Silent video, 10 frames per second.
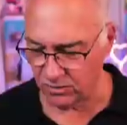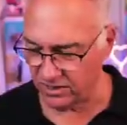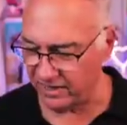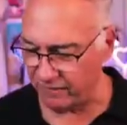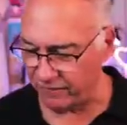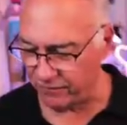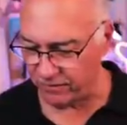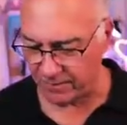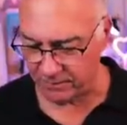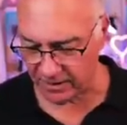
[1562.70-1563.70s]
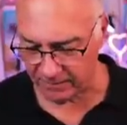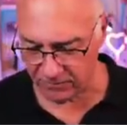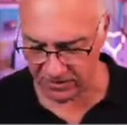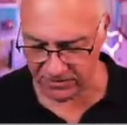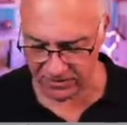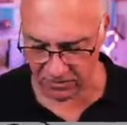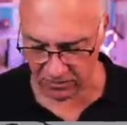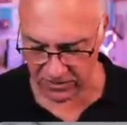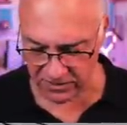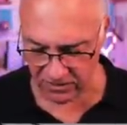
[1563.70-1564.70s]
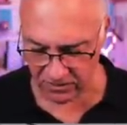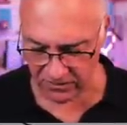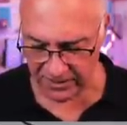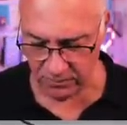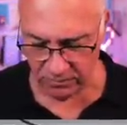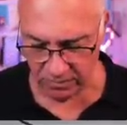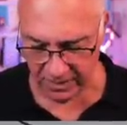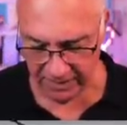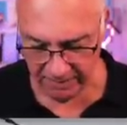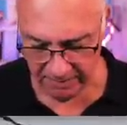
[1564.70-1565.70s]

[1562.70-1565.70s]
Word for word: want to eat food. I'm, I'm, this is called. It's not called eat with me.